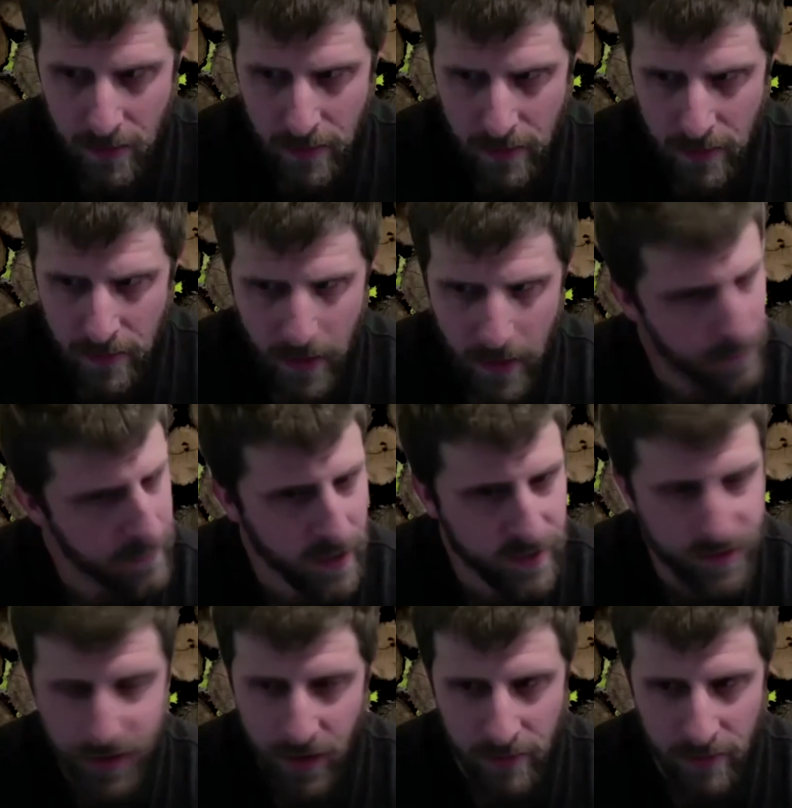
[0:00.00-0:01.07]
I'm not
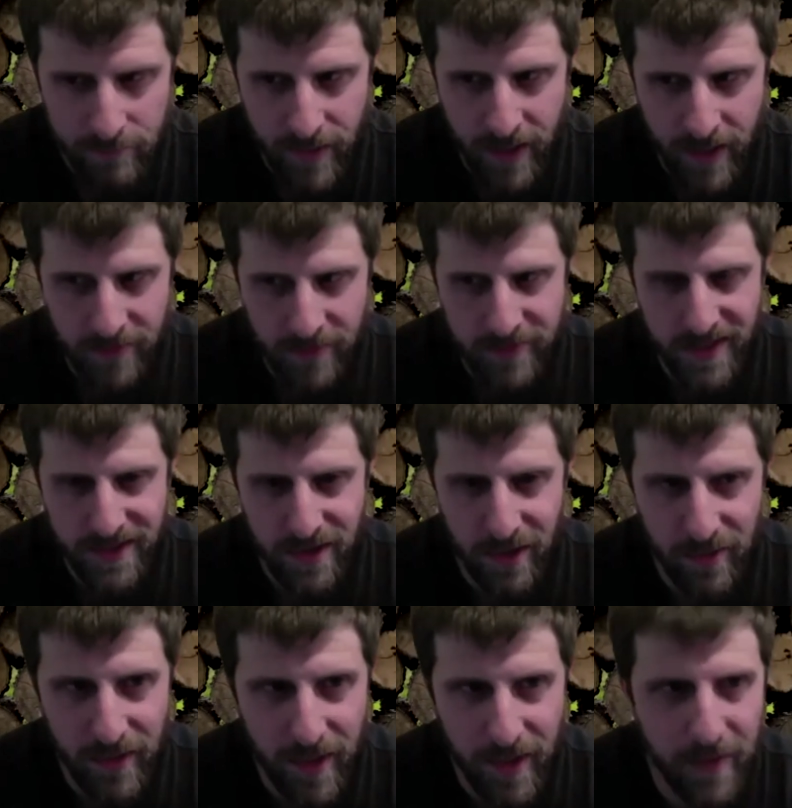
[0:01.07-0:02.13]
sure. I don't think so.
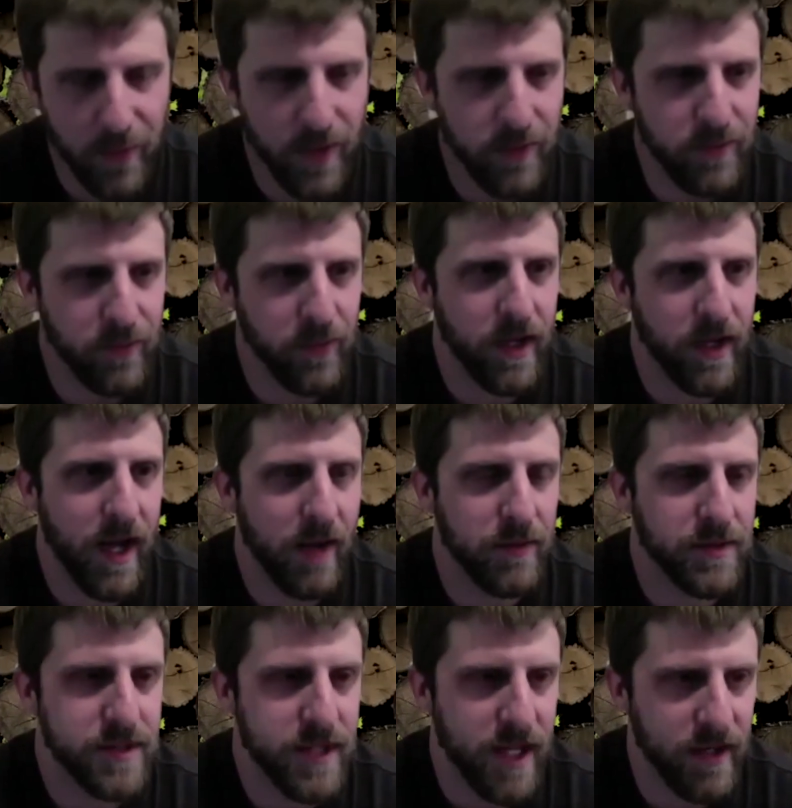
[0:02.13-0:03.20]
I mean, I
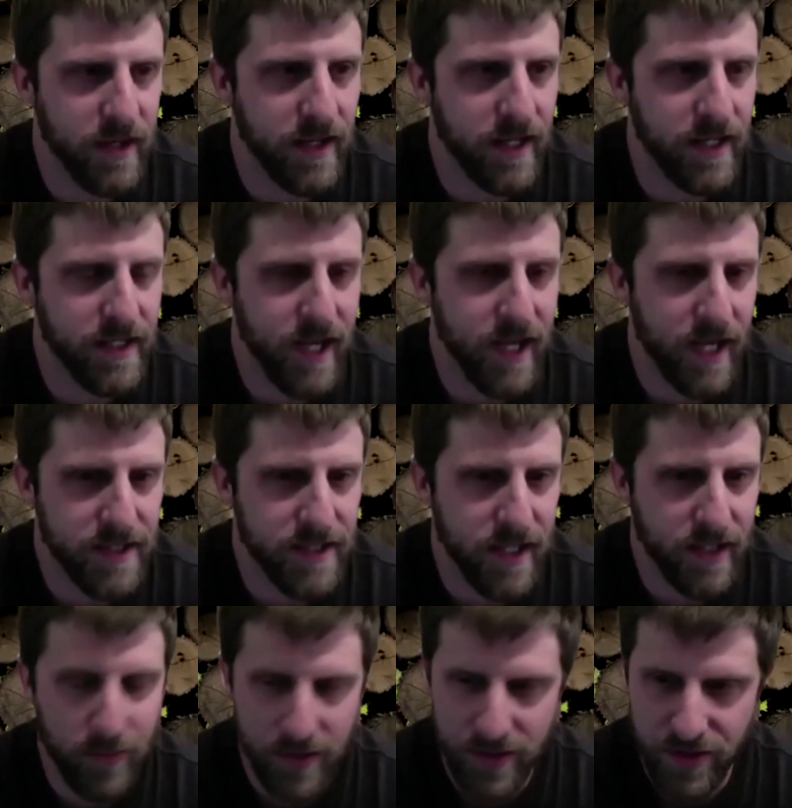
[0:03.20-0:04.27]
was not in
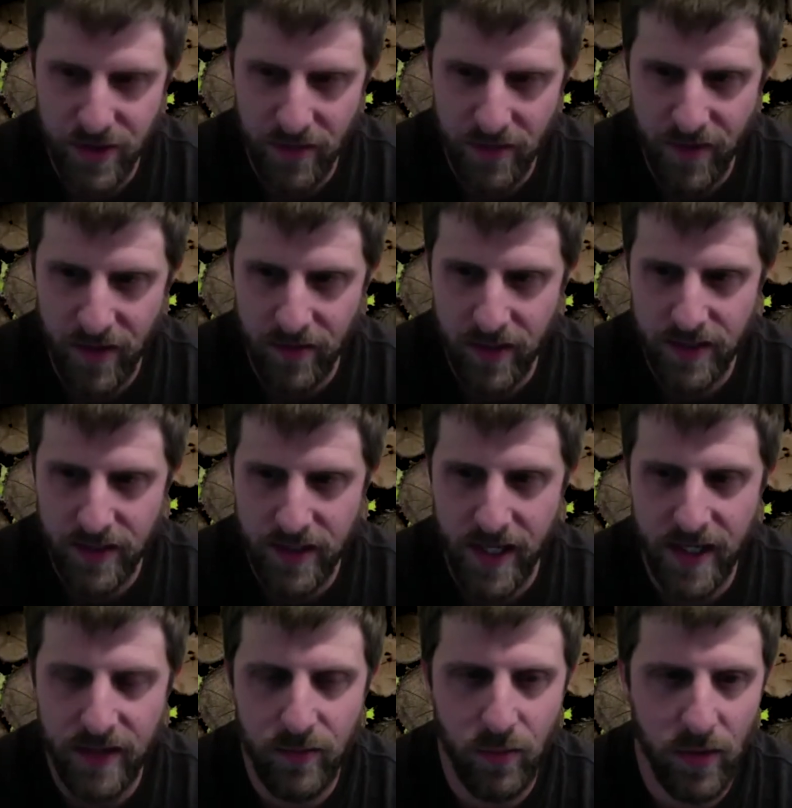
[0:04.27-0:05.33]
contact with the Judd Foundation. I
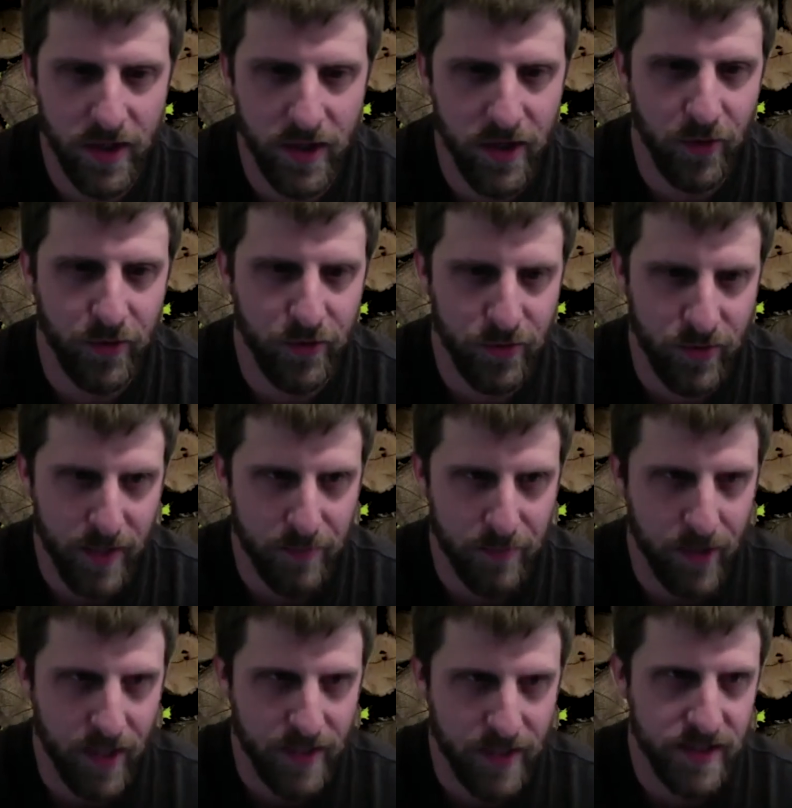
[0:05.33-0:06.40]
didn't want to go through that
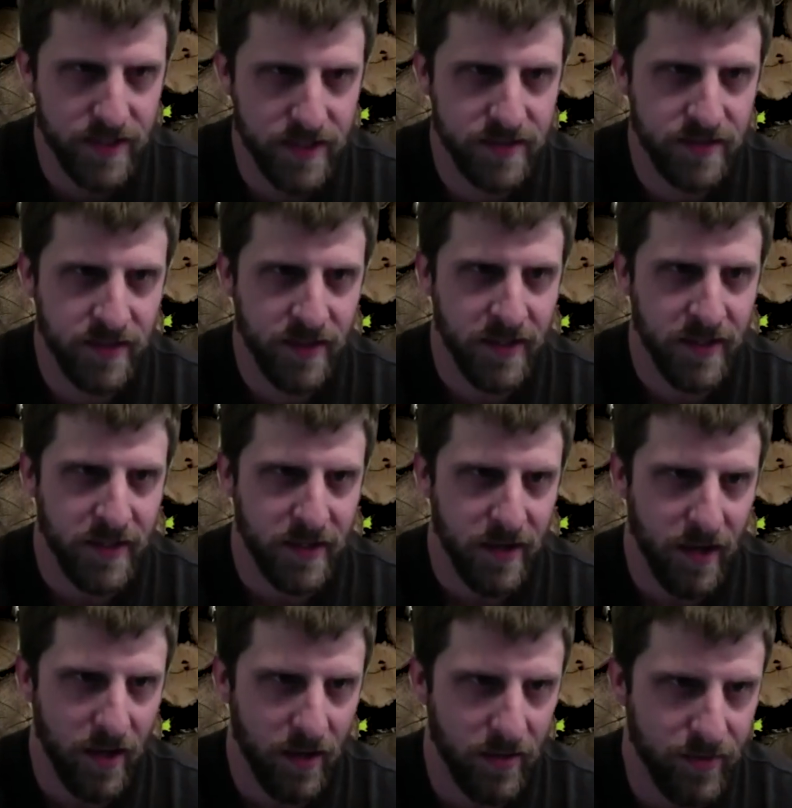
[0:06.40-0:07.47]
process
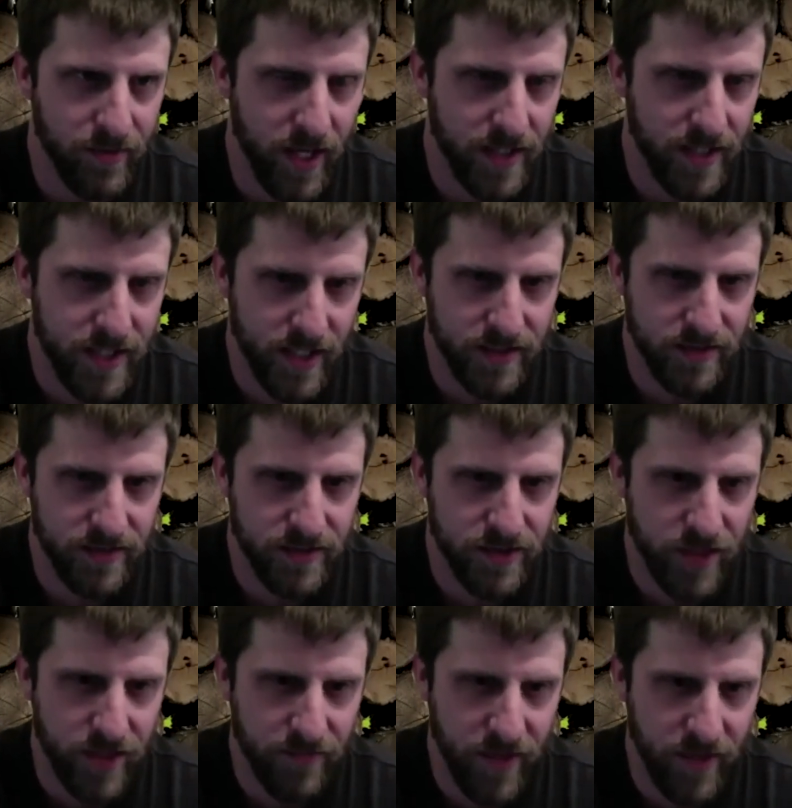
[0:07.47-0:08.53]
of contacting the
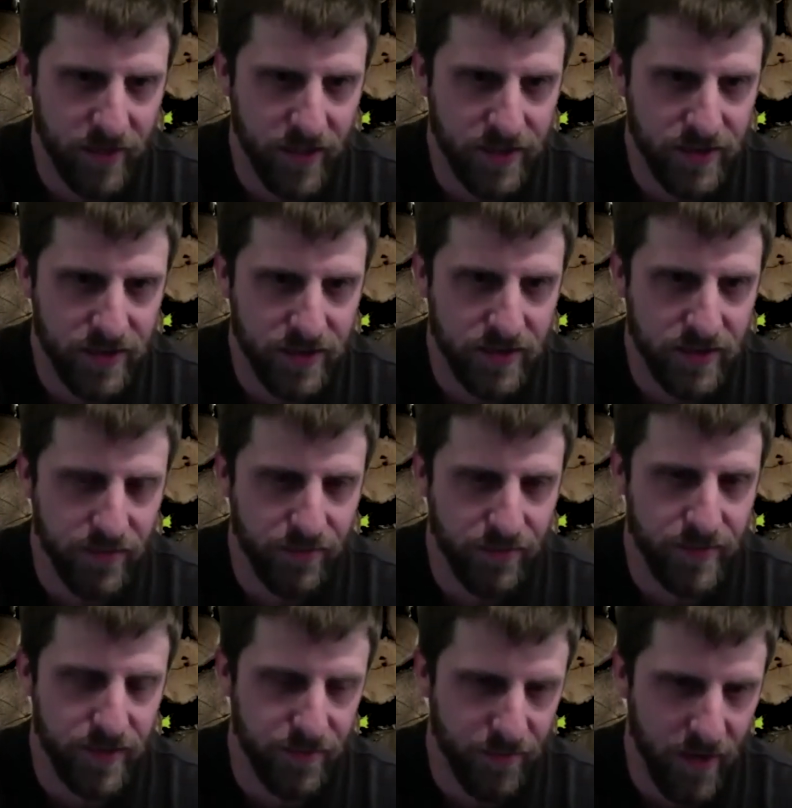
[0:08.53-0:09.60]
Judd Foundation
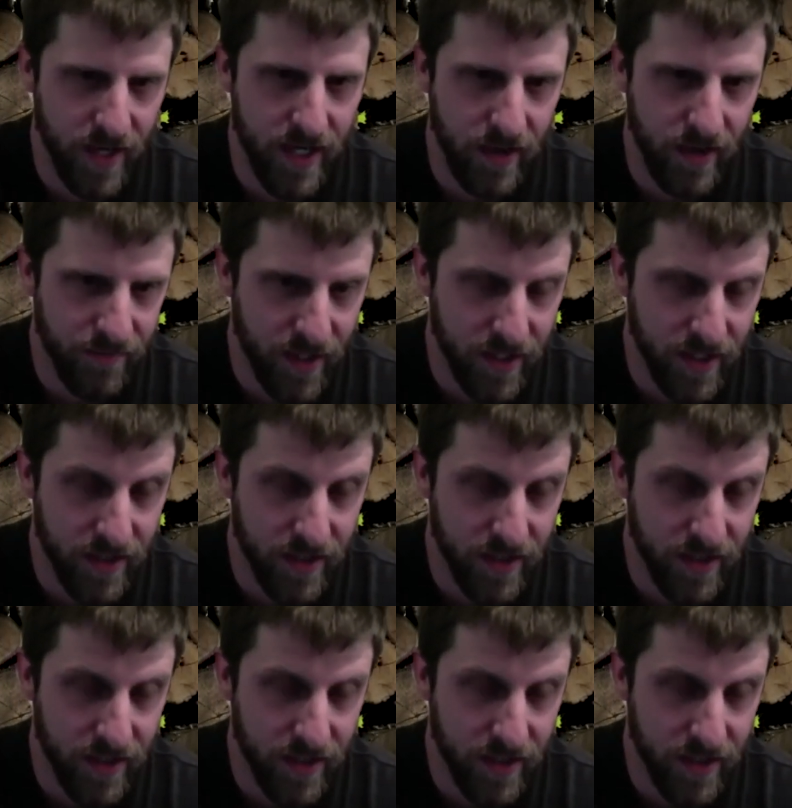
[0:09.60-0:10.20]
to find out if I could